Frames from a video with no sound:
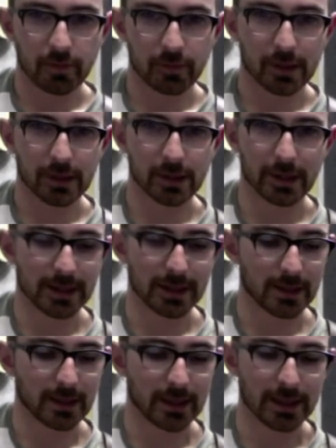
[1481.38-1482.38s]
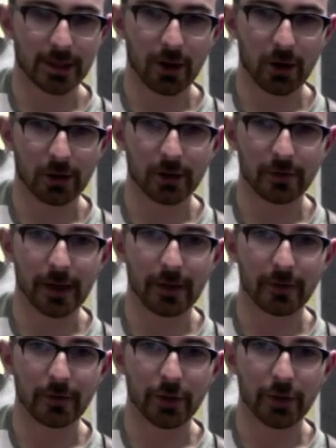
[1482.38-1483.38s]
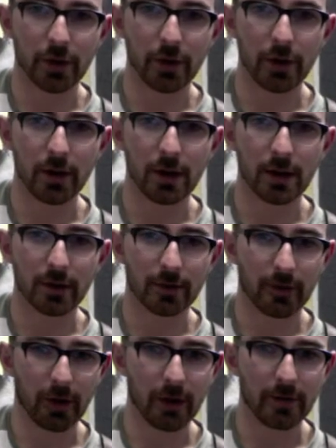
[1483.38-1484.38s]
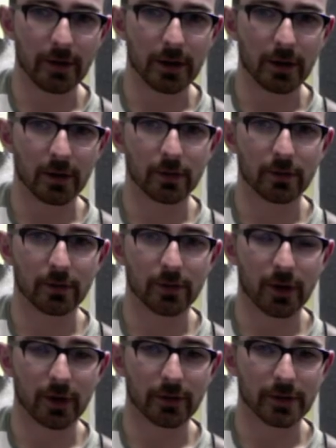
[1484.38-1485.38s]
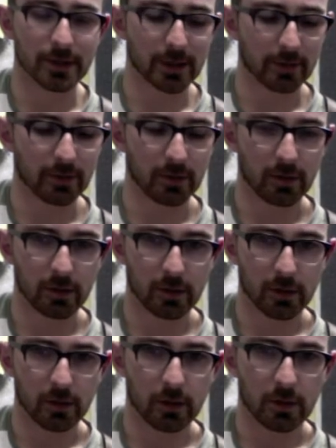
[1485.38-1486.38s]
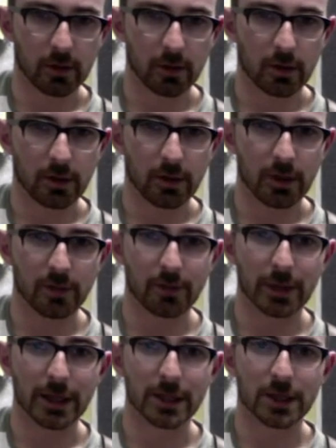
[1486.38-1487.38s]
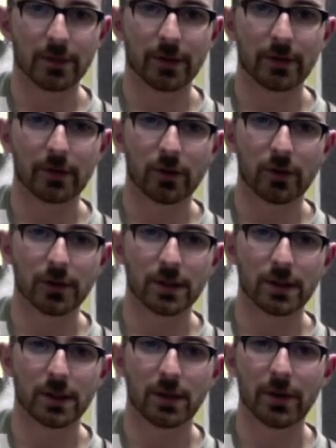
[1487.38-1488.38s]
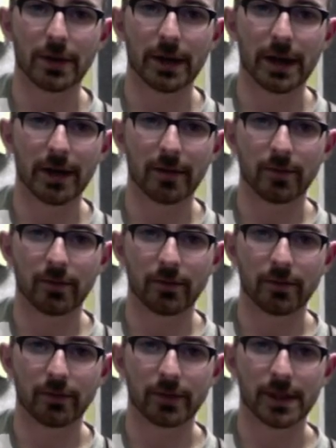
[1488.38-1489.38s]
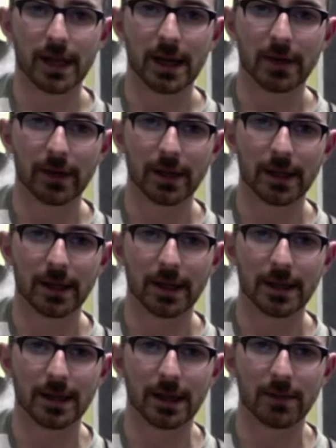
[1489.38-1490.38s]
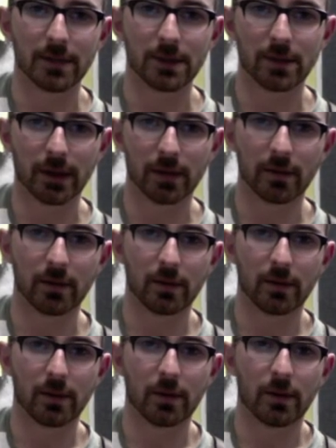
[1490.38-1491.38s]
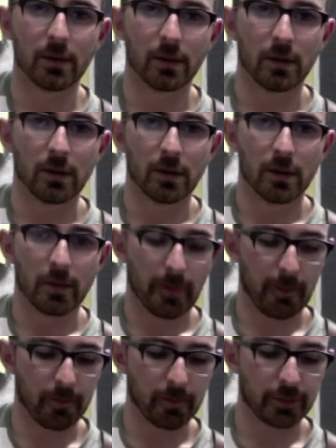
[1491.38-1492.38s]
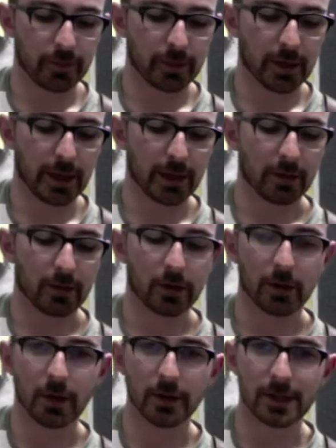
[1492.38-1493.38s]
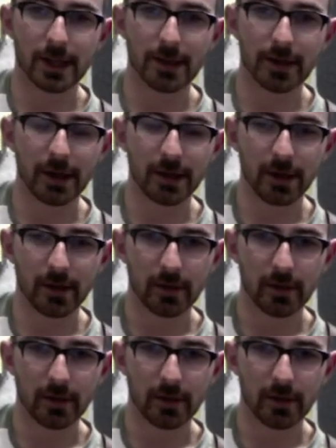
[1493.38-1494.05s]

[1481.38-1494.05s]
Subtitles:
So that's an octave there from the 3rd and the 5, and an octave from the 5 and the 7. You can pinch it, but of course you want that sound where you get that dead in between. Then, good old C major.